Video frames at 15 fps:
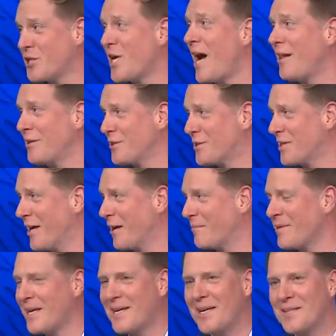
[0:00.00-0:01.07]
a challenge there
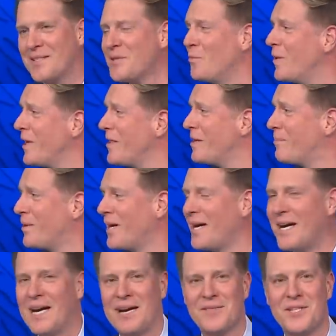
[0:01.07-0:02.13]
because to win in the
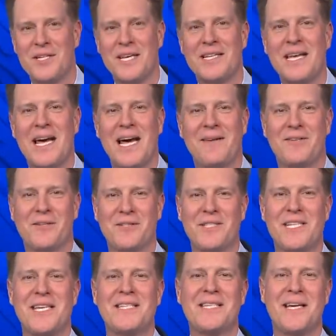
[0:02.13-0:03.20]
playoffs, you need to have your
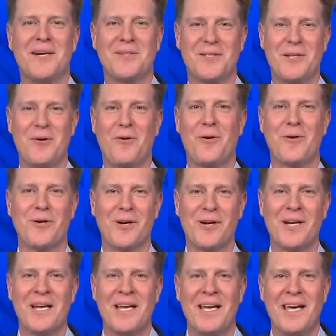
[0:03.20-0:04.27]
details in order,